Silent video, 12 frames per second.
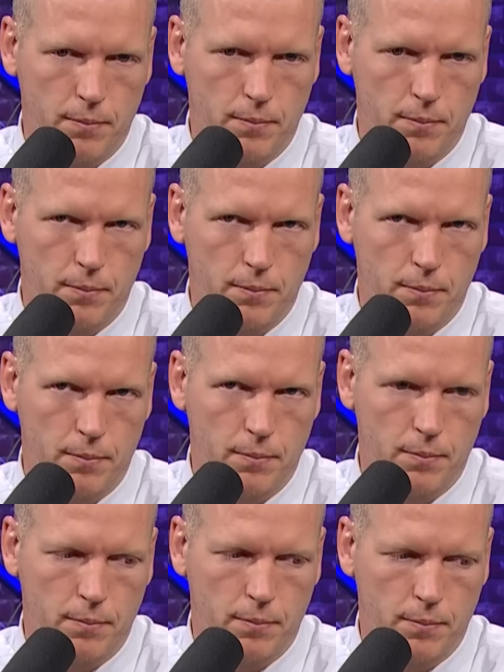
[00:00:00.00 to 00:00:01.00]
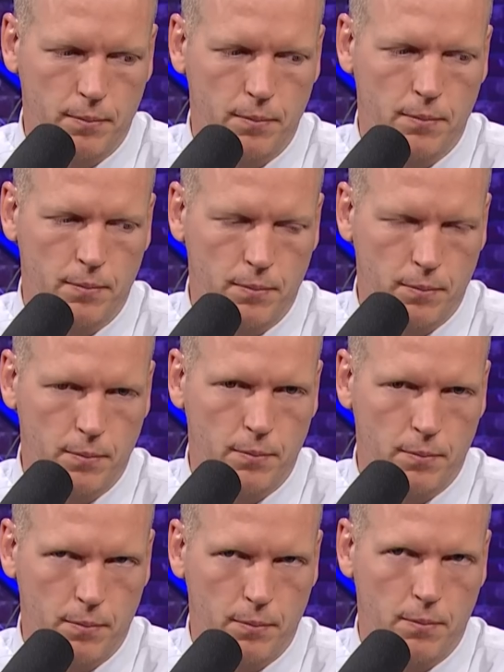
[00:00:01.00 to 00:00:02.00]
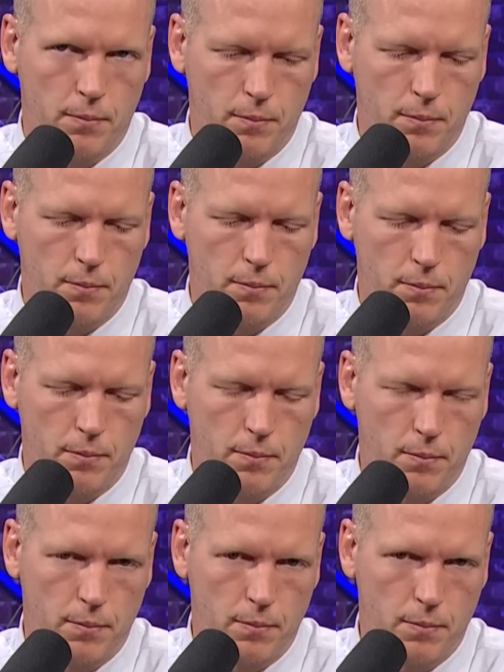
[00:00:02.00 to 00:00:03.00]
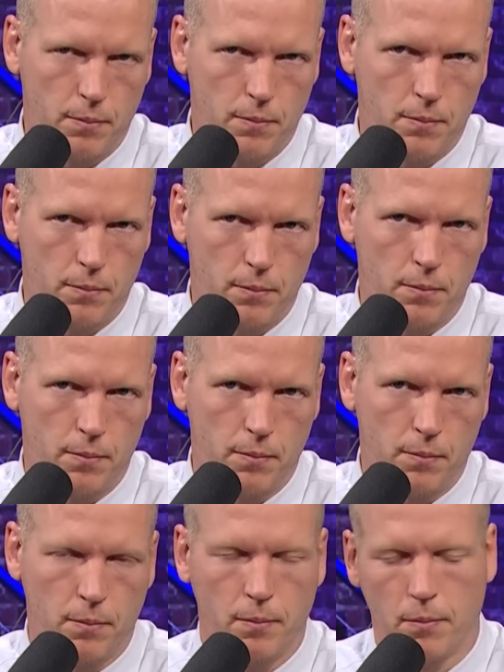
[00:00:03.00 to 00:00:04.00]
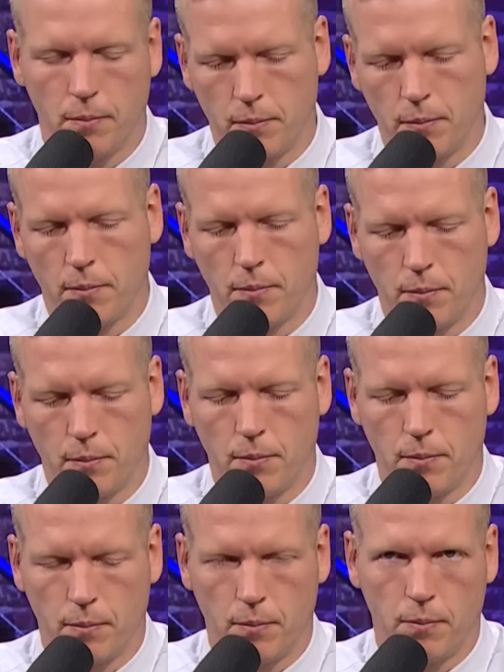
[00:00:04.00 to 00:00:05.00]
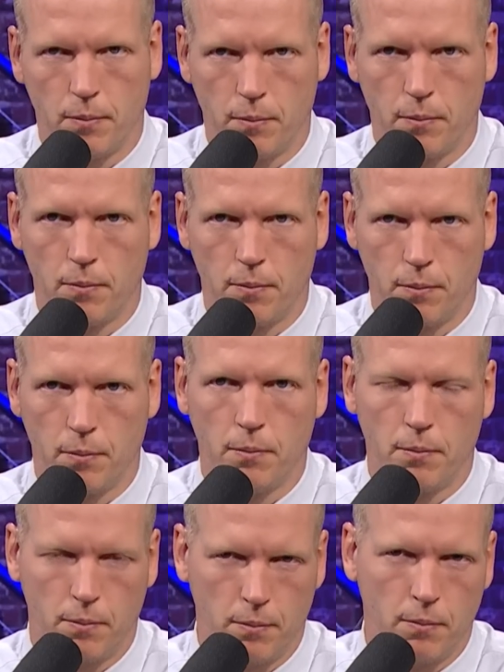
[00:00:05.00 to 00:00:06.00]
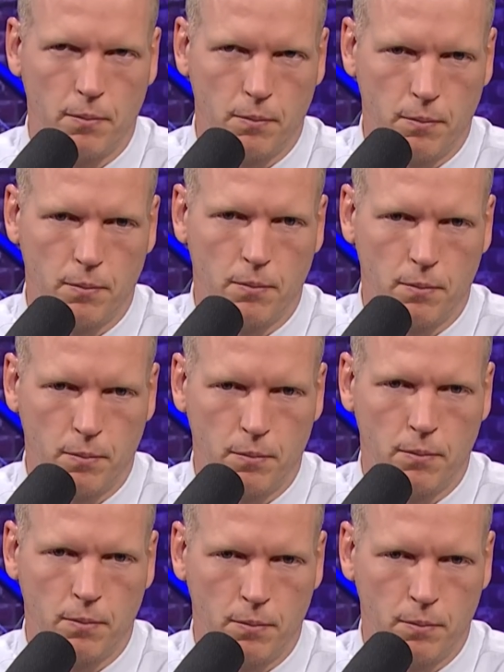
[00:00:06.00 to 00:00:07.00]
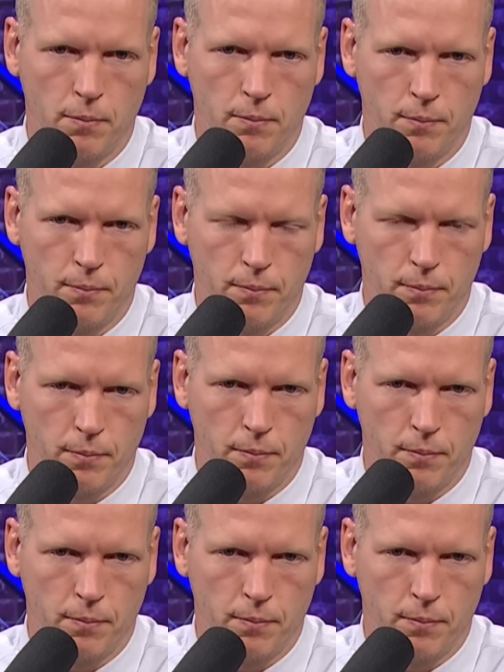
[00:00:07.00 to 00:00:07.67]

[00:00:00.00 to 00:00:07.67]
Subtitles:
This person isn't speaking.